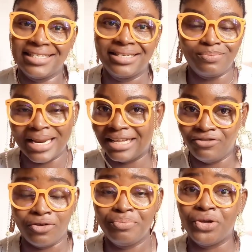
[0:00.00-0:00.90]
this
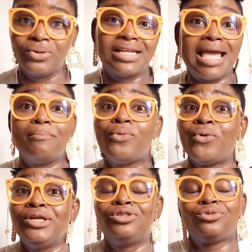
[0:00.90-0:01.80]
platform because I am going